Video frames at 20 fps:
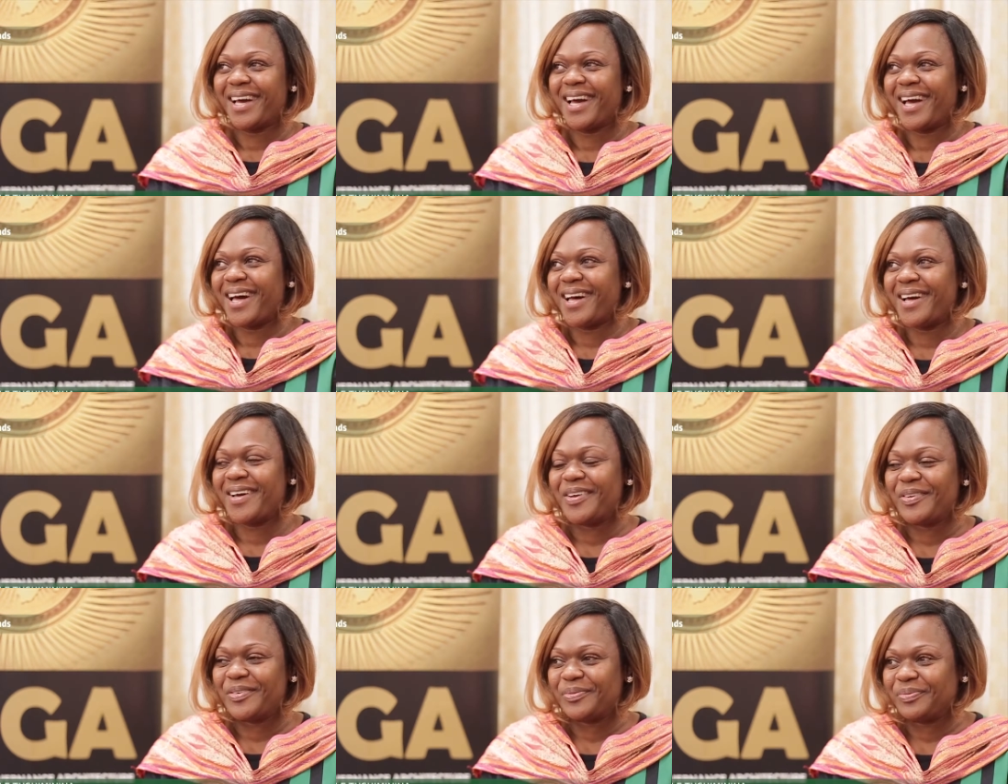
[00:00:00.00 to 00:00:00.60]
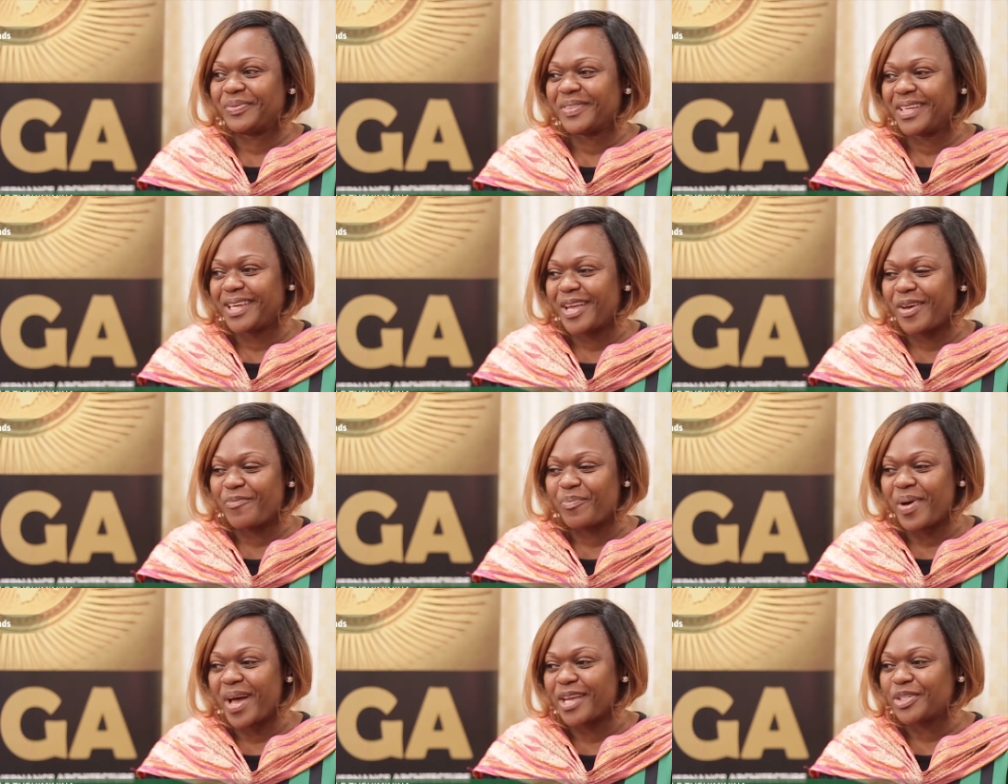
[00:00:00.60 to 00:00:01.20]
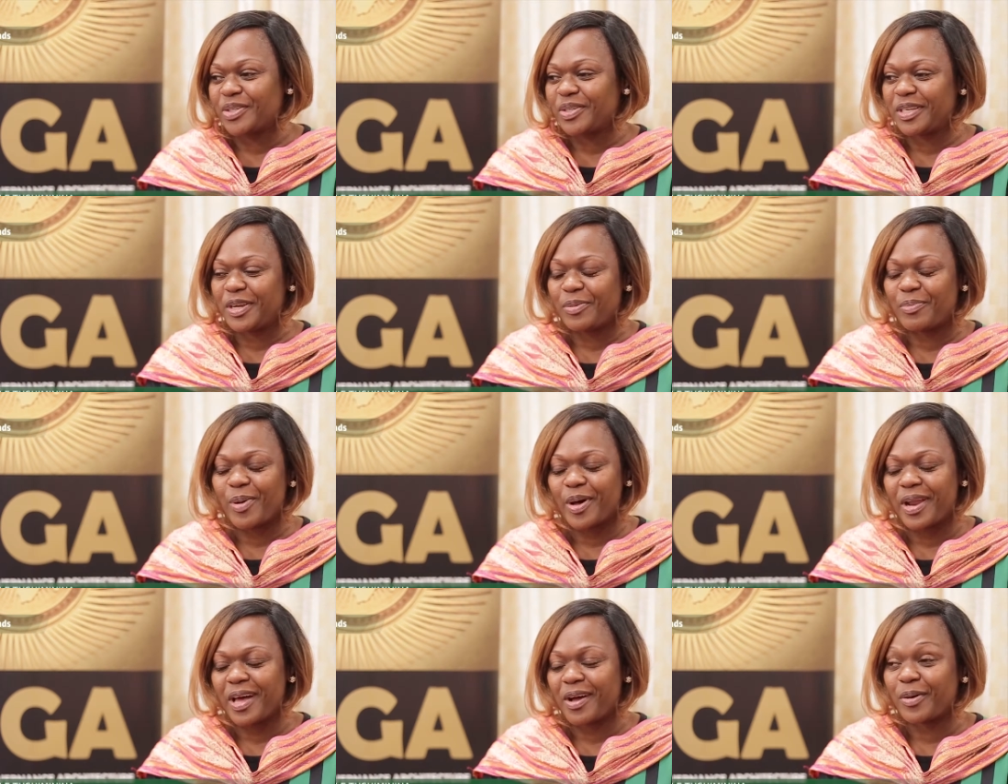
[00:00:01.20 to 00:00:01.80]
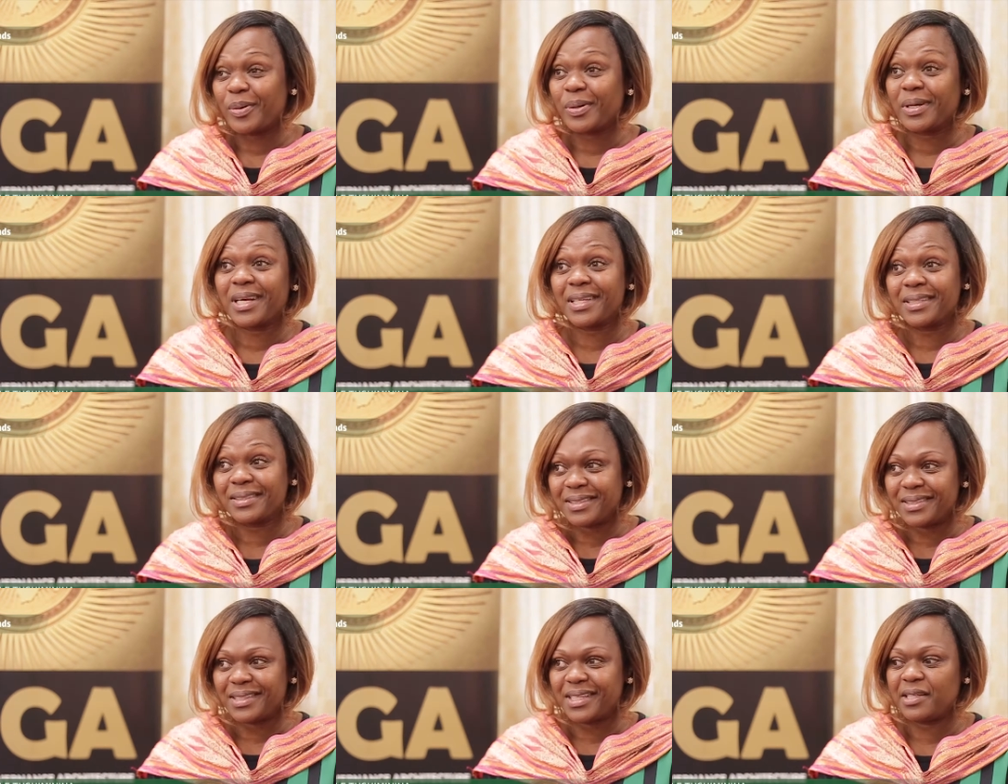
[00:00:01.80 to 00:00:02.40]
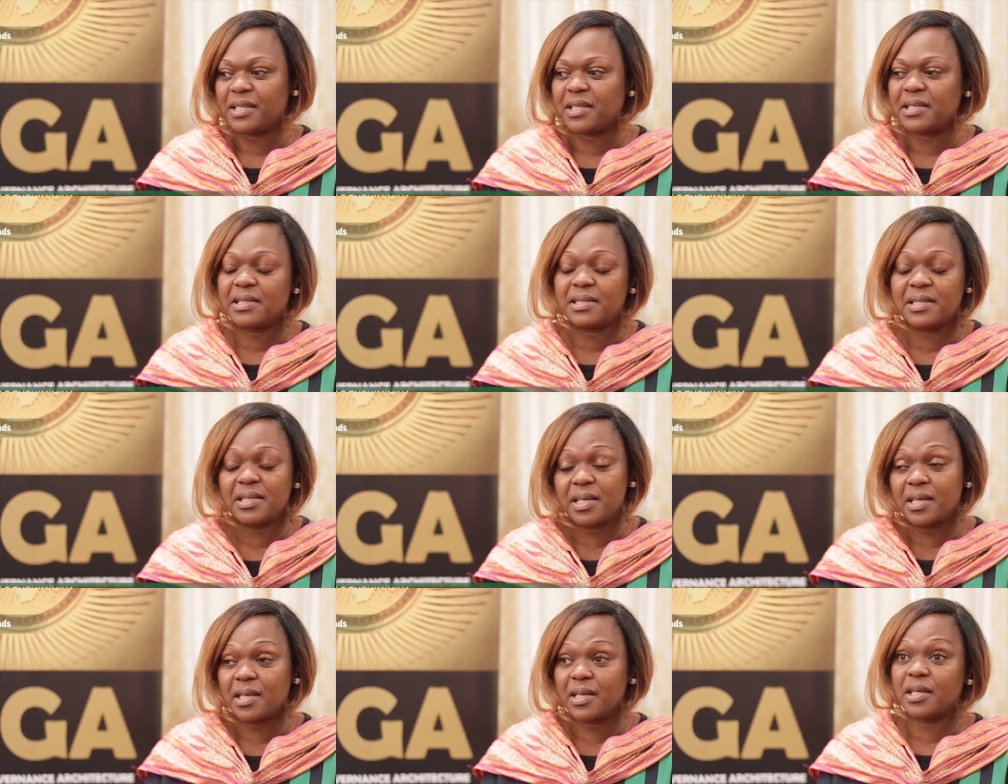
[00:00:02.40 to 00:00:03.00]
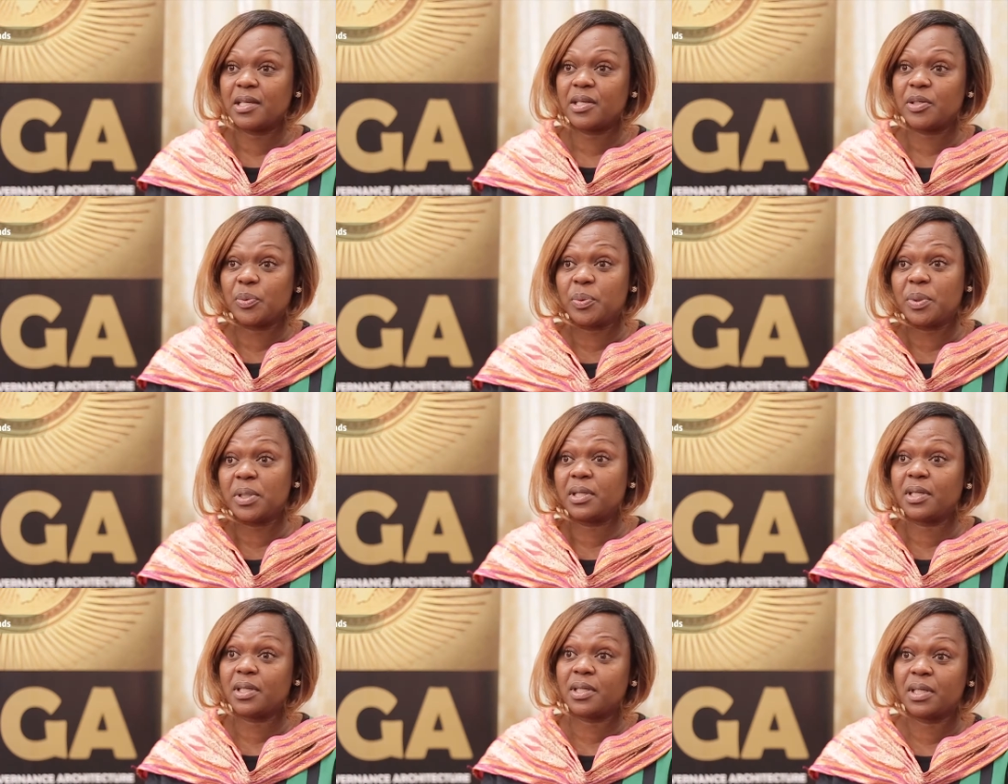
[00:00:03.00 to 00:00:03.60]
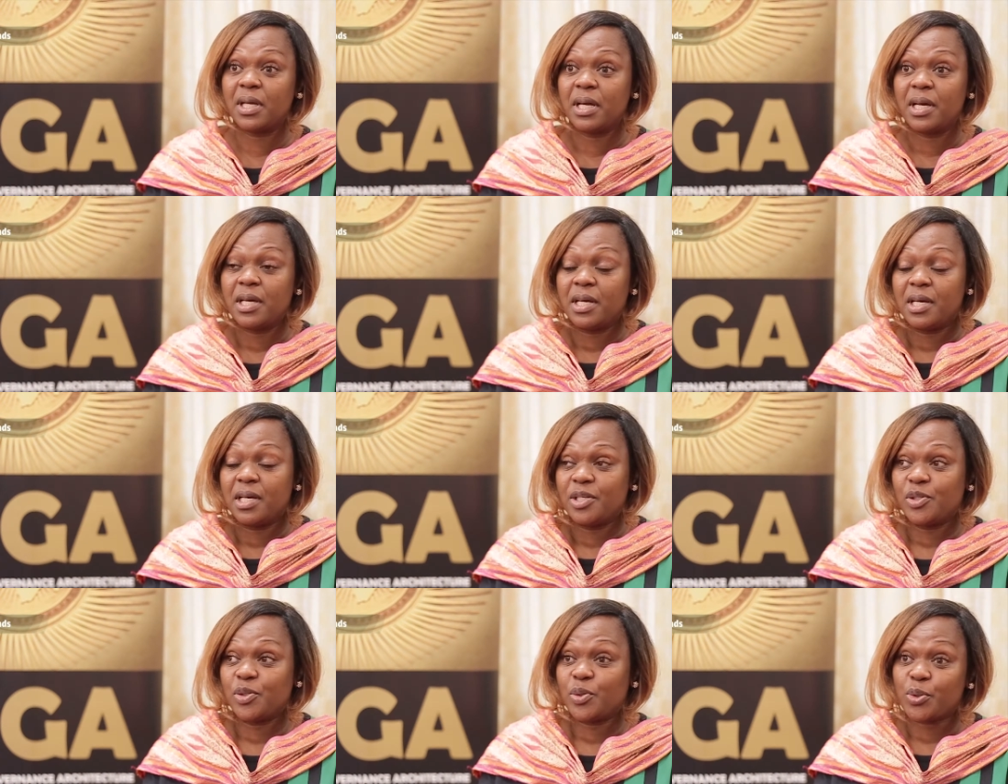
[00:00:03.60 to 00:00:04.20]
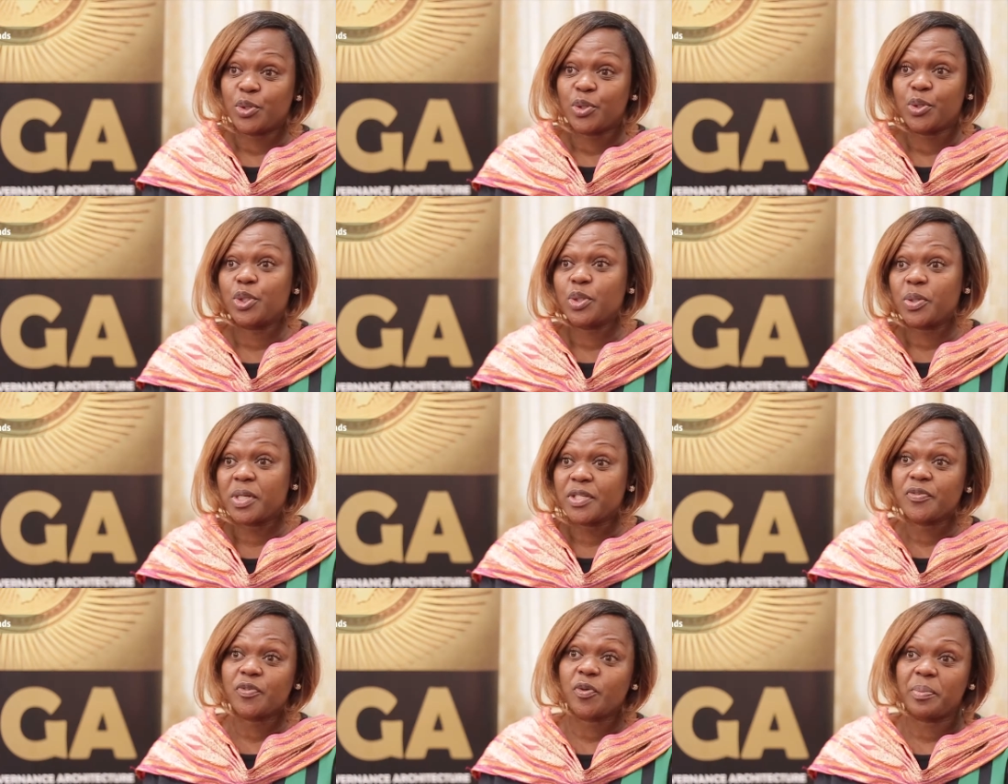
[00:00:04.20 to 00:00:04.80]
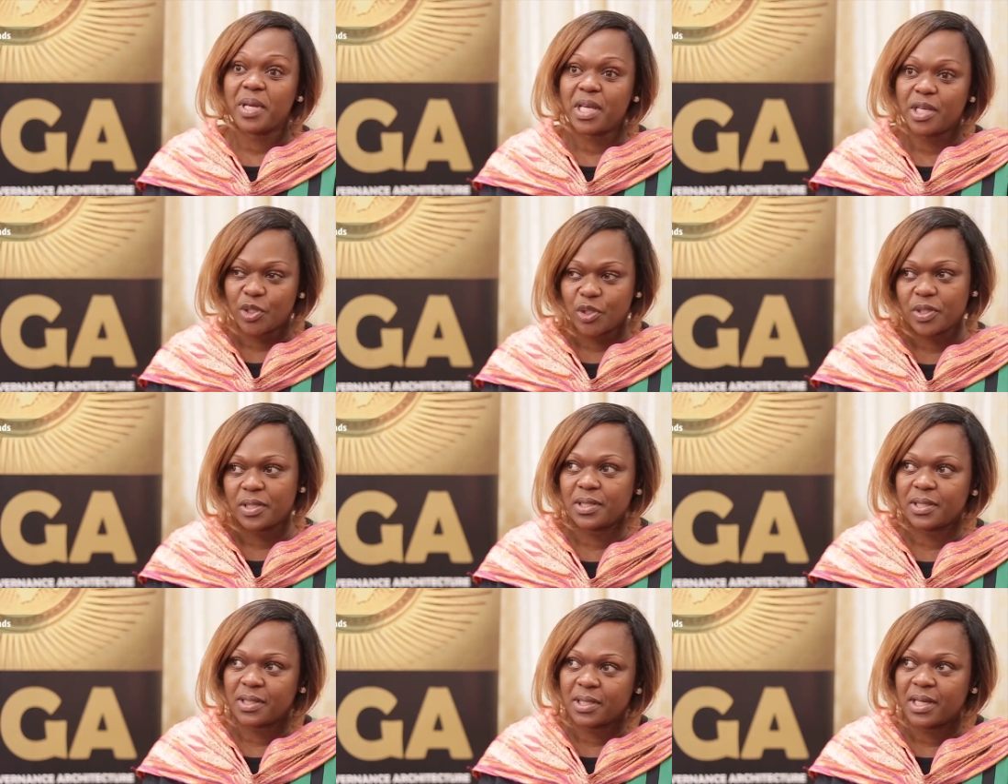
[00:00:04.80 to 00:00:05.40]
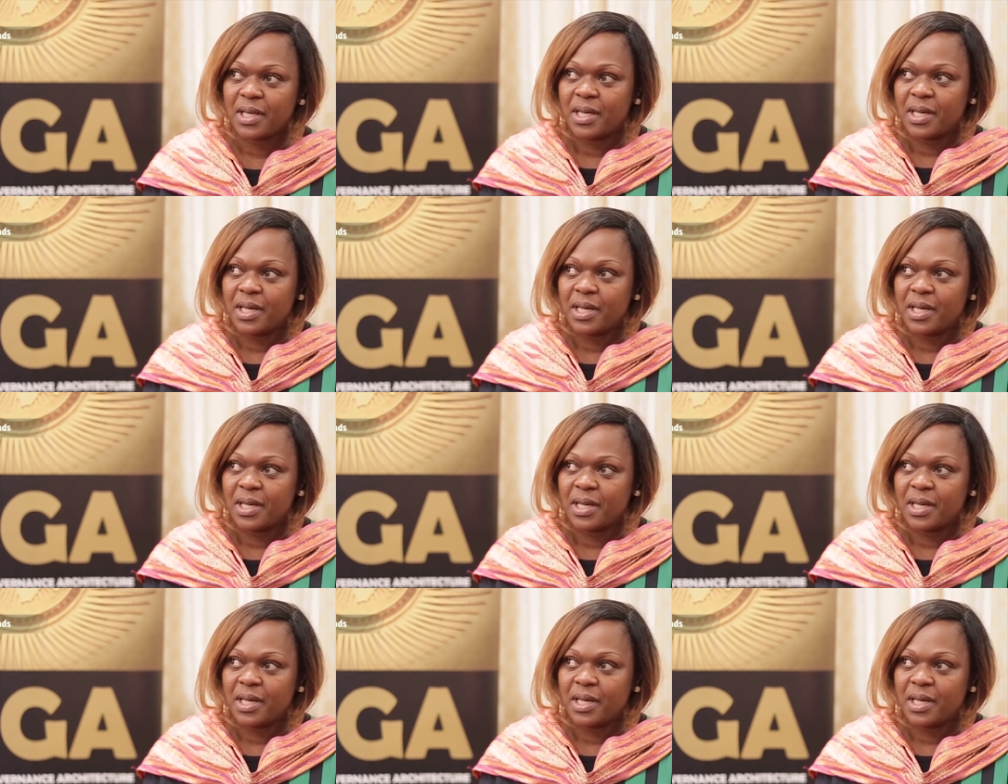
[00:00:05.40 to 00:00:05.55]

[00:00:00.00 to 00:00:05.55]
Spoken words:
and I'm passionate about our continent and seeing real social transformation.